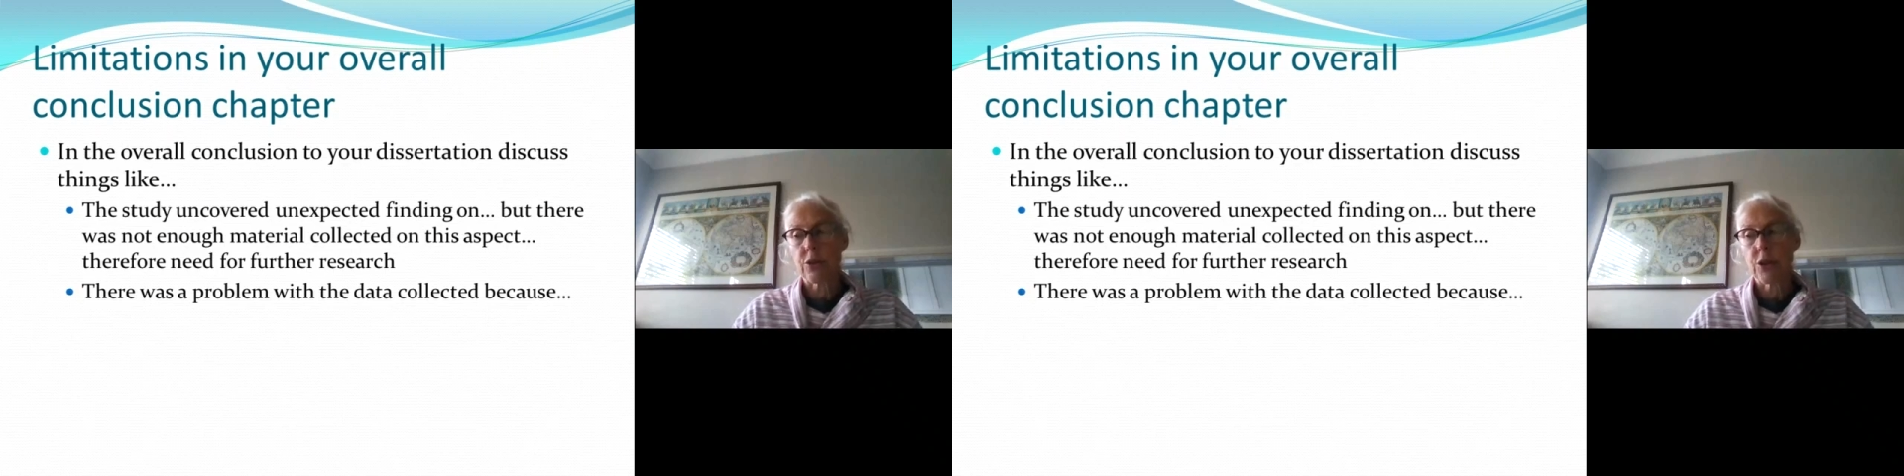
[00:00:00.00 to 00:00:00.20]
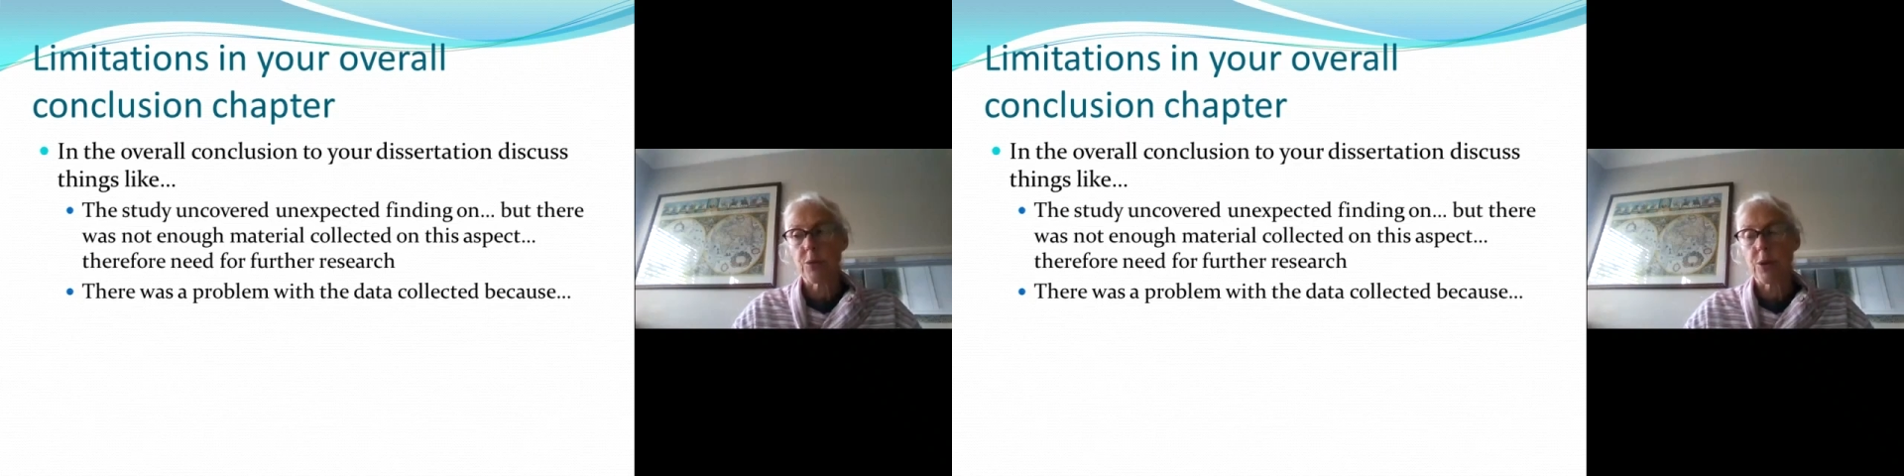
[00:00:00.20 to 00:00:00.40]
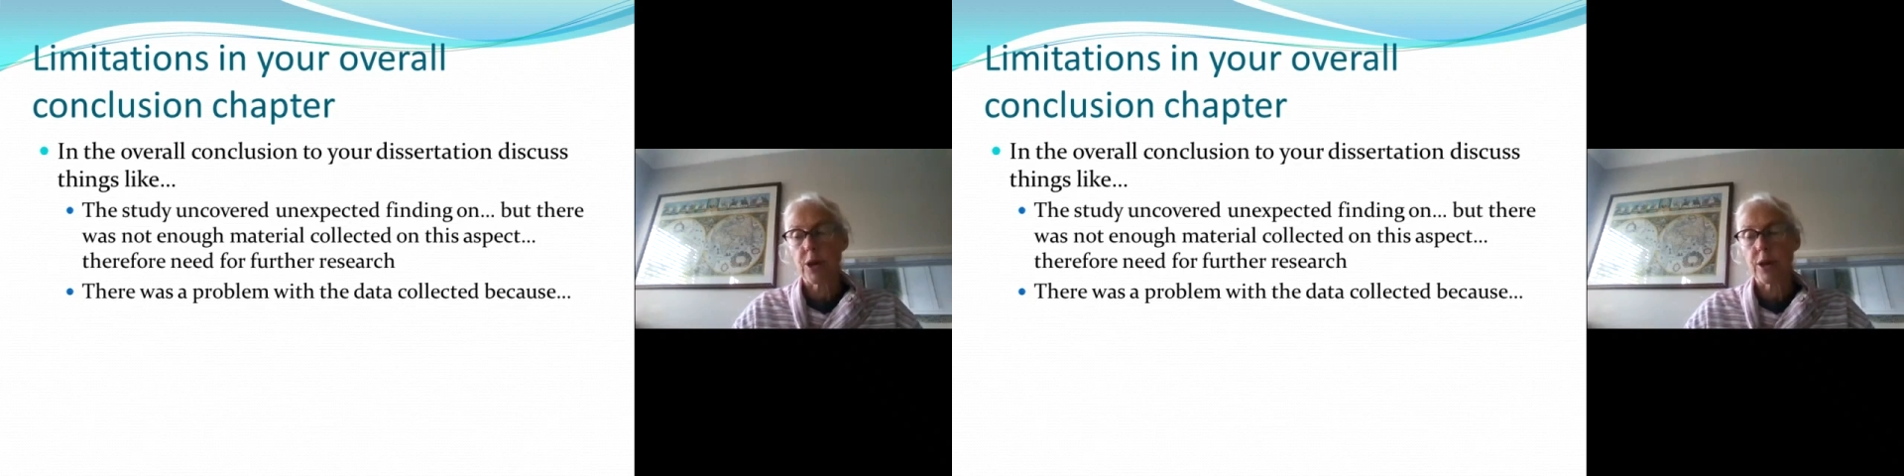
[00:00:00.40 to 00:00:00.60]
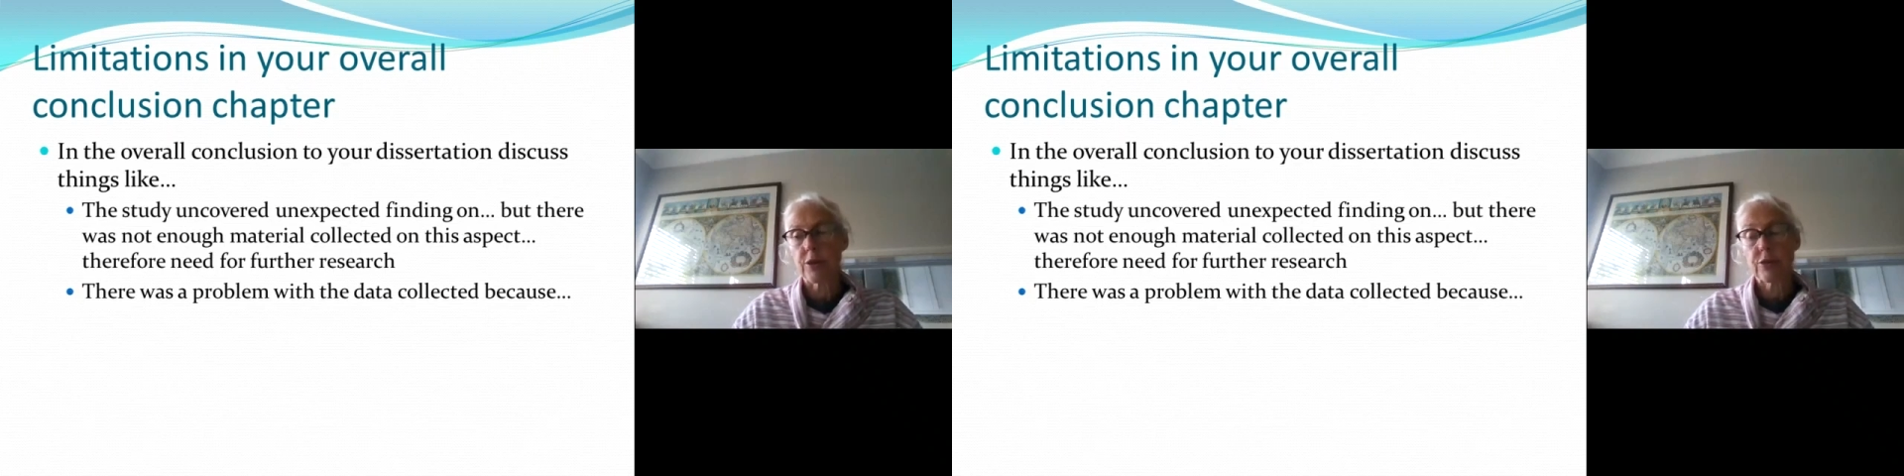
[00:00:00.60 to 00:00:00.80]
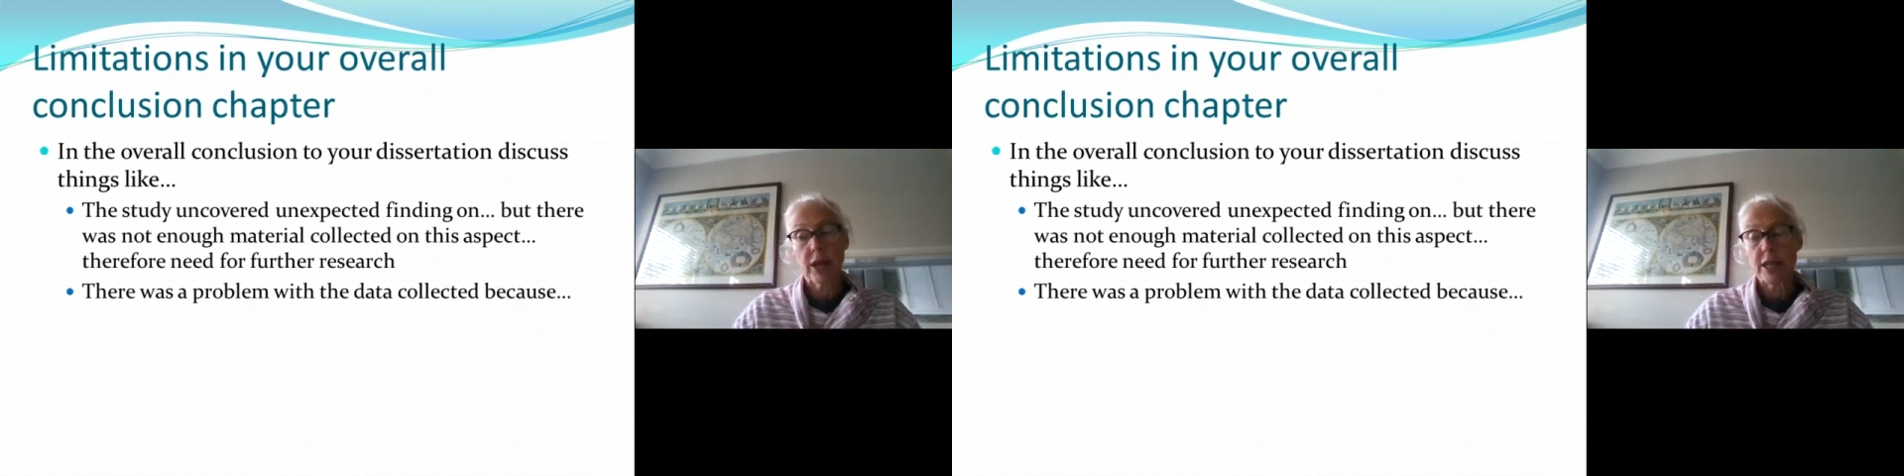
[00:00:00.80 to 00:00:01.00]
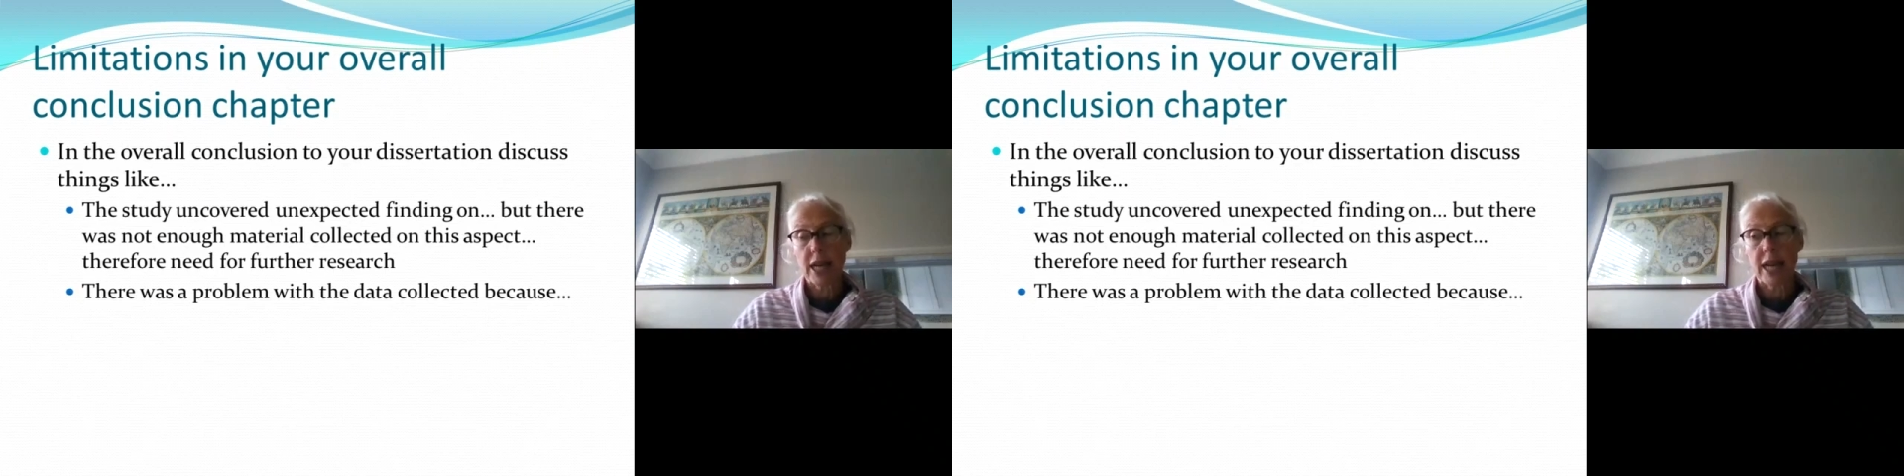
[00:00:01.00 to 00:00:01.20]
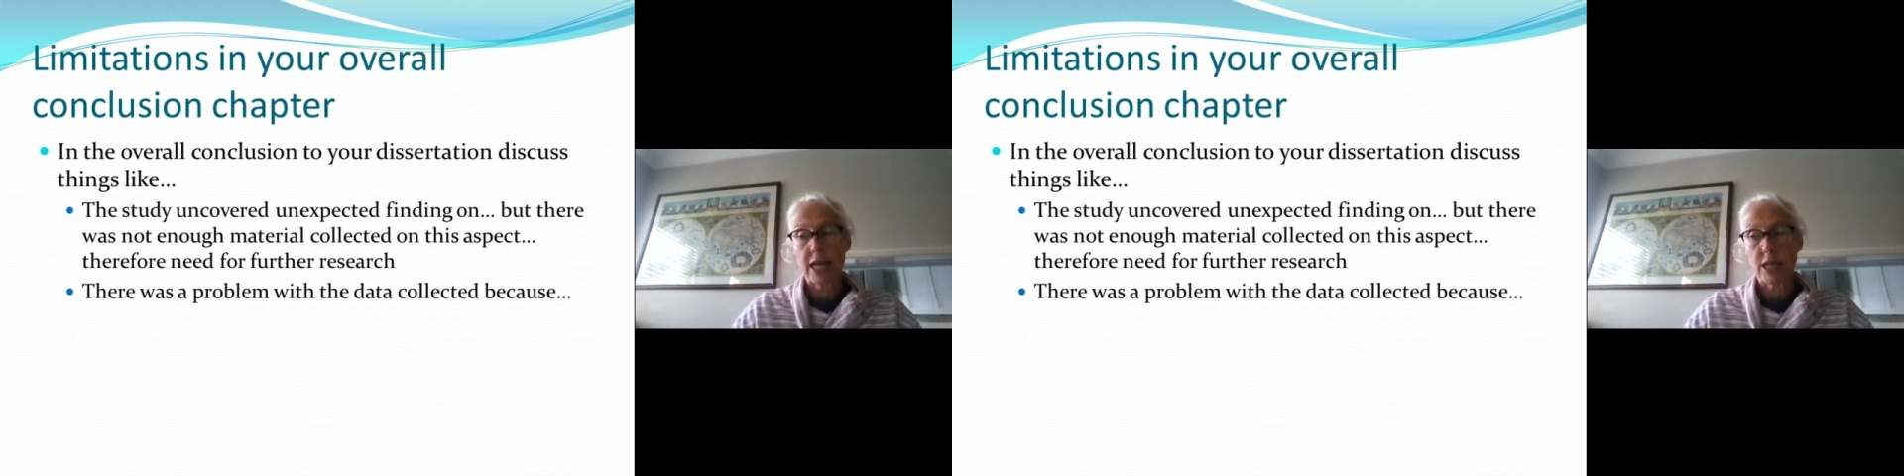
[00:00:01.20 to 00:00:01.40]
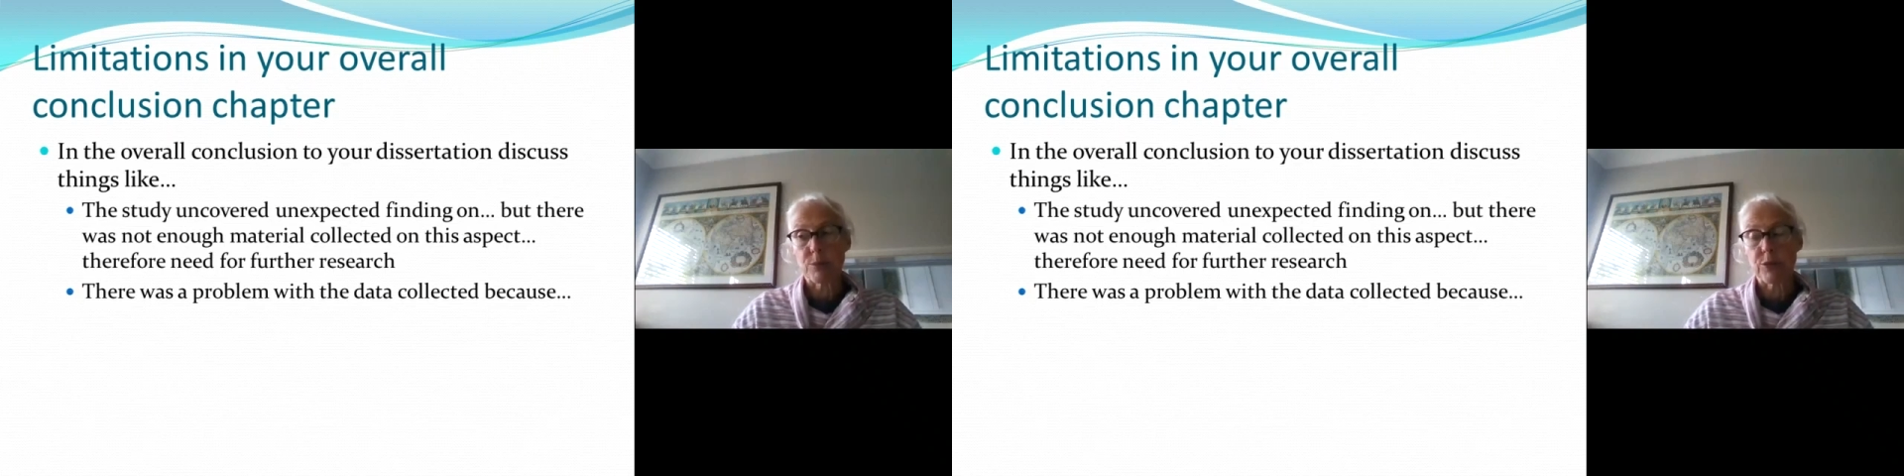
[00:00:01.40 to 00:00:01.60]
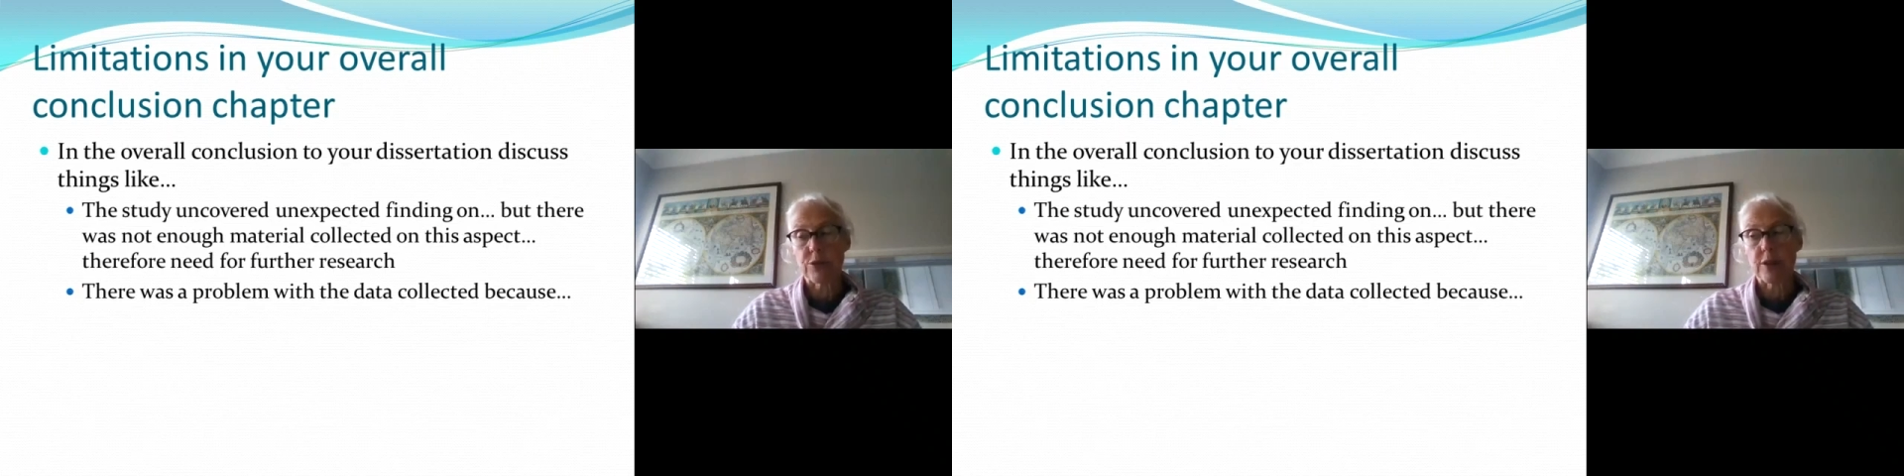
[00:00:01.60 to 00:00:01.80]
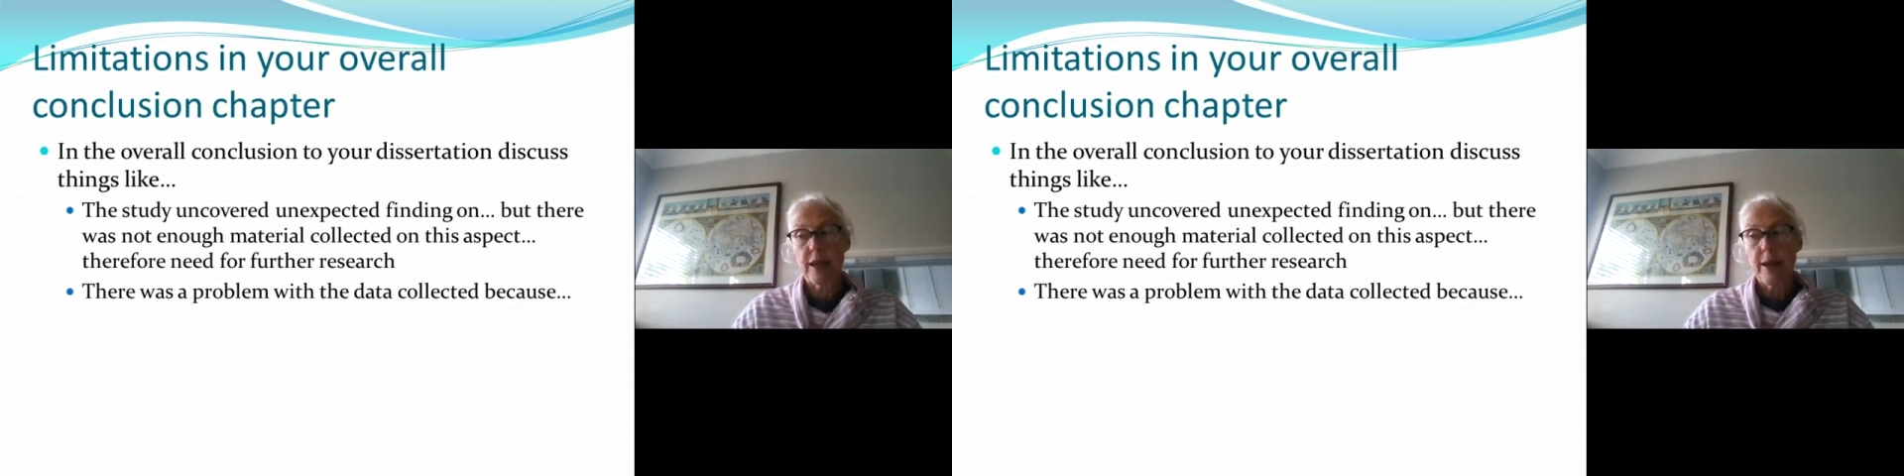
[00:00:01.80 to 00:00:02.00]
whose data collection
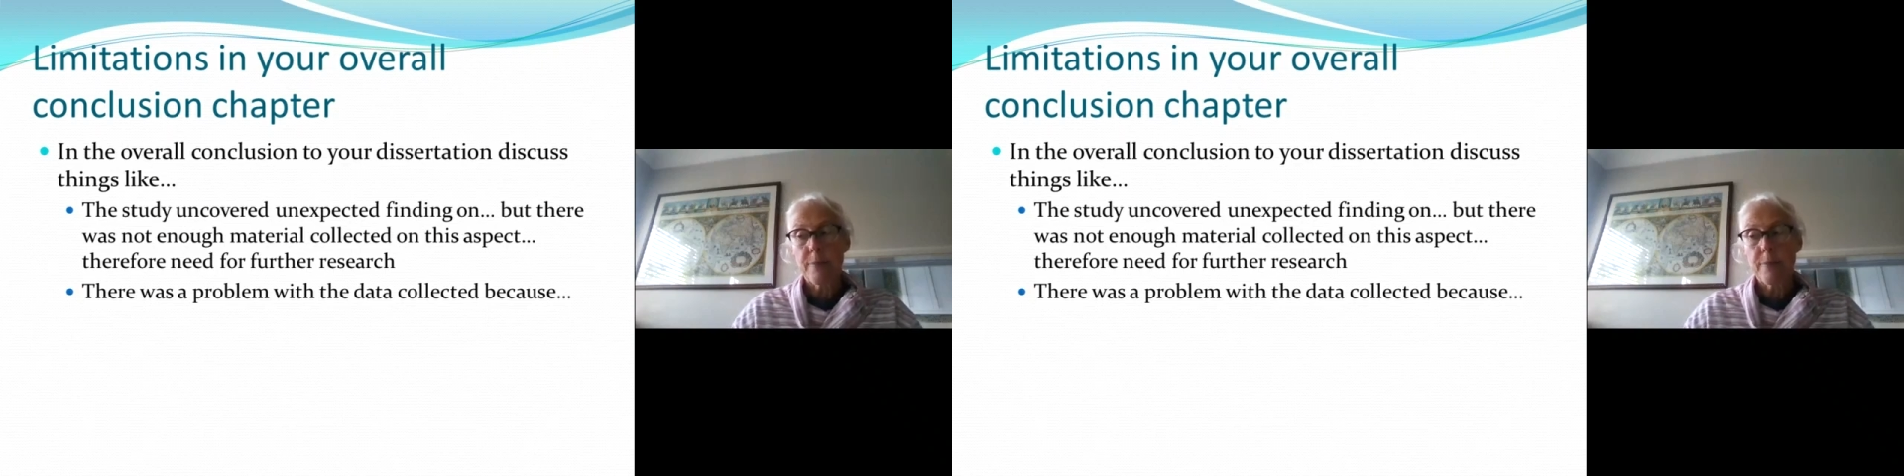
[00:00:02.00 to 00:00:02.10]
was